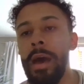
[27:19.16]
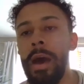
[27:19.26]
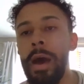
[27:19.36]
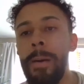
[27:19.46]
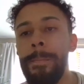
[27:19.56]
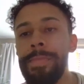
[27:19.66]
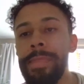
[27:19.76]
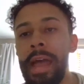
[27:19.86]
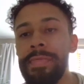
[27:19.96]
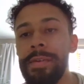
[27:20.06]

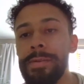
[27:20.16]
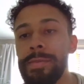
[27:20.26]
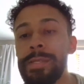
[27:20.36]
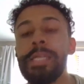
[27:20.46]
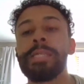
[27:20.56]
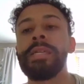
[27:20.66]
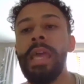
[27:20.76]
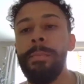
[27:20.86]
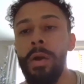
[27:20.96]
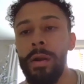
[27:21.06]
at the
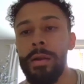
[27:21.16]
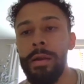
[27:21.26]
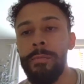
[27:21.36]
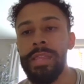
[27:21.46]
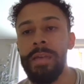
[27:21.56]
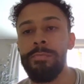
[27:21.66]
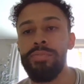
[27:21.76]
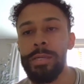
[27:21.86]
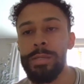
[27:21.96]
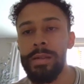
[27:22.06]
60-day mark when they've been
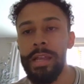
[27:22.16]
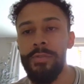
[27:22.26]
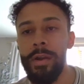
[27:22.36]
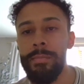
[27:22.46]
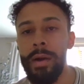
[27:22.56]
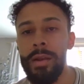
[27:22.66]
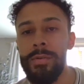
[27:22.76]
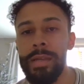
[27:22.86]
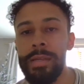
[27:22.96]
placed on electronic monitoring.